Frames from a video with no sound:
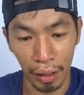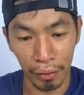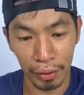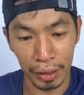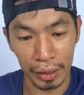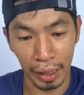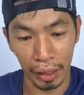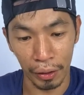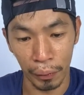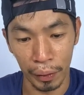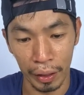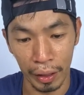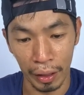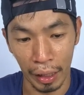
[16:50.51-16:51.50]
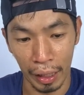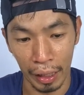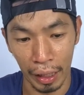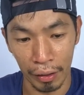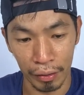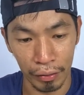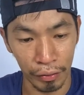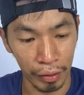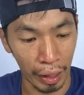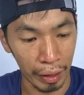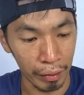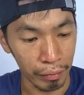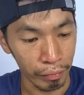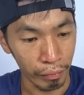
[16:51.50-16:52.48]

outside over here. I had like